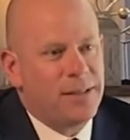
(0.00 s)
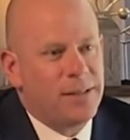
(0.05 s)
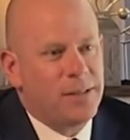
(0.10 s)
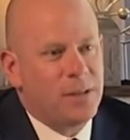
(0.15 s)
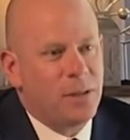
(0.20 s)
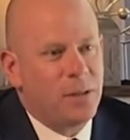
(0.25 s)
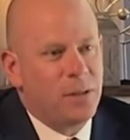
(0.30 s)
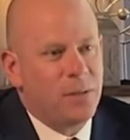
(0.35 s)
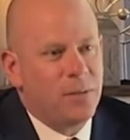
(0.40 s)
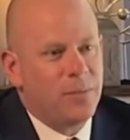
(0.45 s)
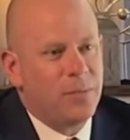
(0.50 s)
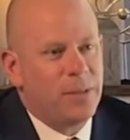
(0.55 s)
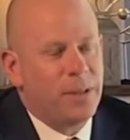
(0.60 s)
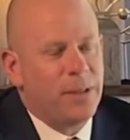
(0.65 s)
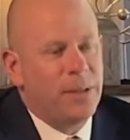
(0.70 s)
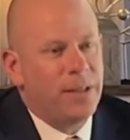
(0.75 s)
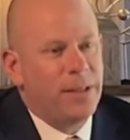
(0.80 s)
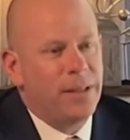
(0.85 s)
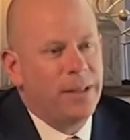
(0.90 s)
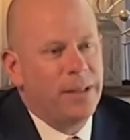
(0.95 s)
So
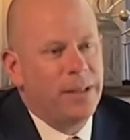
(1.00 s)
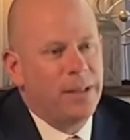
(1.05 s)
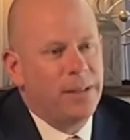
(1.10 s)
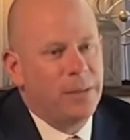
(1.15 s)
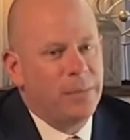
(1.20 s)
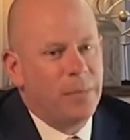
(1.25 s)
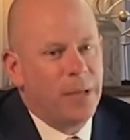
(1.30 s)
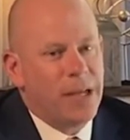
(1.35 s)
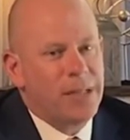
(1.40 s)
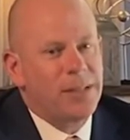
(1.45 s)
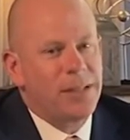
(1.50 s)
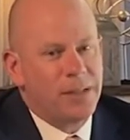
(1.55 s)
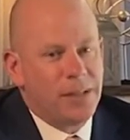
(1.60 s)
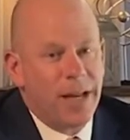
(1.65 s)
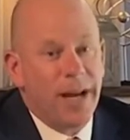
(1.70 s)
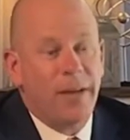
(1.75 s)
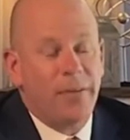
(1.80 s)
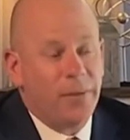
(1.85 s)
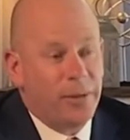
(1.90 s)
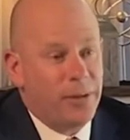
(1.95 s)
if the message
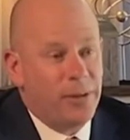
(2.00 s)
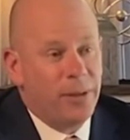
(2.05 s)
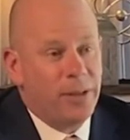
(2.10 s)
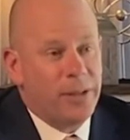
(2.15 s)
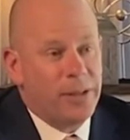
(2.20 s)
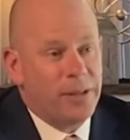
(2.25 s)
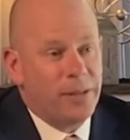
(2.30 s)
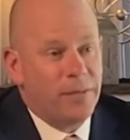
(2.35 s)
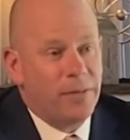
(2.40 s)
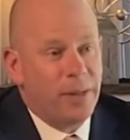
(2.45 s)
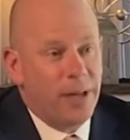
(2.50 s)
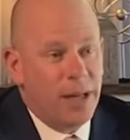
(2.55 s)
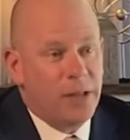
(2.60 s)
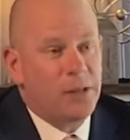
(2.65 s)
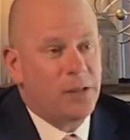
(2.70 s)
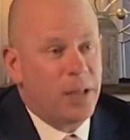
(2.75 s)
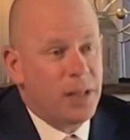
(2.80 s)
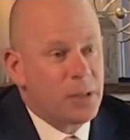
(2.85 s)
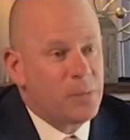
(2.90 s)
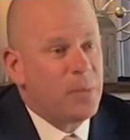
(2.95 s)
out there is, if you got
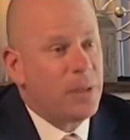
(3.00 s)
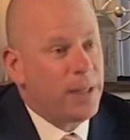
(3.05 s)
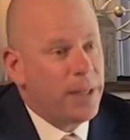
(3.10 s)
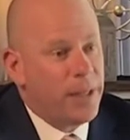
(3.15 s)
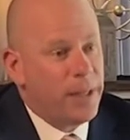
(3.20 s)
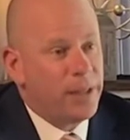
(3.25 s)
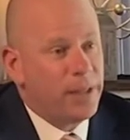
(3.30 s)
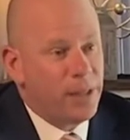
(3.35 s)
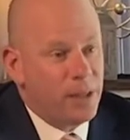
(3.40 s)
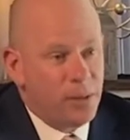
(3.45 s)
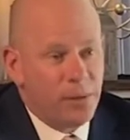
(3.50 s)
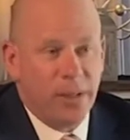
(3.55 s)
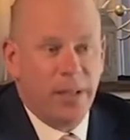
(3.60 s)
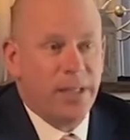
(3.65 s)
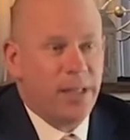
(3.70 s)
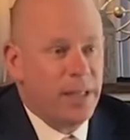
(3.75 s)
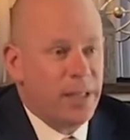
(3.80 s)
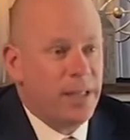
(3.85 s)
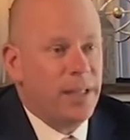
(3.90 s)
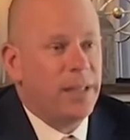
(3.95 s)
chest pain, go to
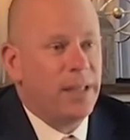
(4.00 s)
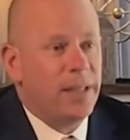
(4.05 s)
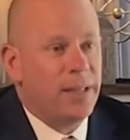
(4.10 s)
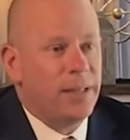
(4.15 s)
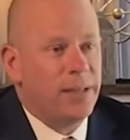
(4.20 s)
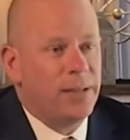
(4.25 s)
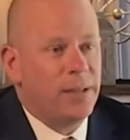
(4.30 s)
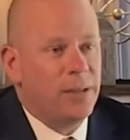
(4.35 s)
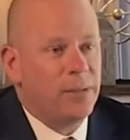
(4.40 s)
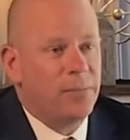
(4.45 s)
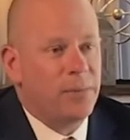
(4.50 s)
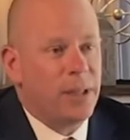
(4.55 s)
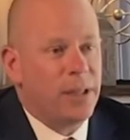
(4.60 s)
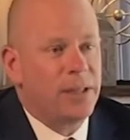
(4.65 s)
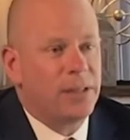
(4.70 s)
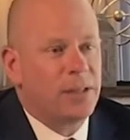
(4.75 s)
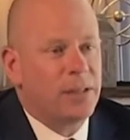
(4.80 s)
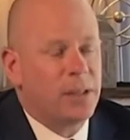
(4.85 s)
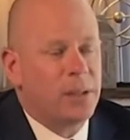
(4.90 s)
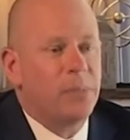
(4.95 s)
the ED. Don't
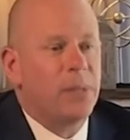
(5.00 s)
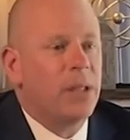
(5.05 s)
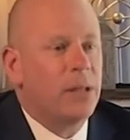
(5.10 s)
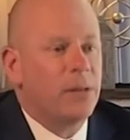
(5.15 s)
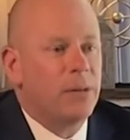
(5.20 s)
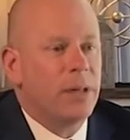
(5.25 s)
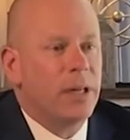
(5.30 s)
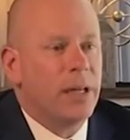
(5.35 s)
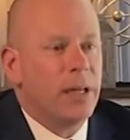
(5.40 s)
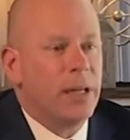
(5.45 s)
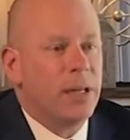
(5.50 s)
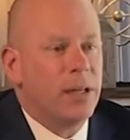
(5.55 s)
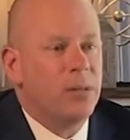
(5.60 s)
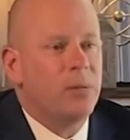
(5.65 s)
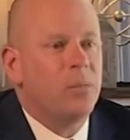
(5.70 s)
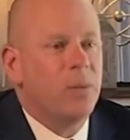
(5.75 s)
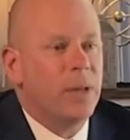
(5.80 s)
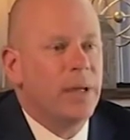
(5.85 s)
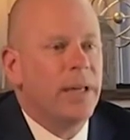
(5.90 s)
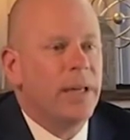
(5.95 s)
think it's going to be okay.
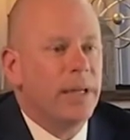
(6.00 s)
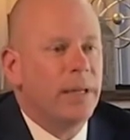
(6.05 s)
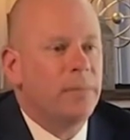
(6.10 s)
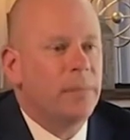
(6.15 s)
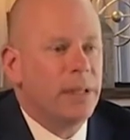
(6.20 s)
Don't wait.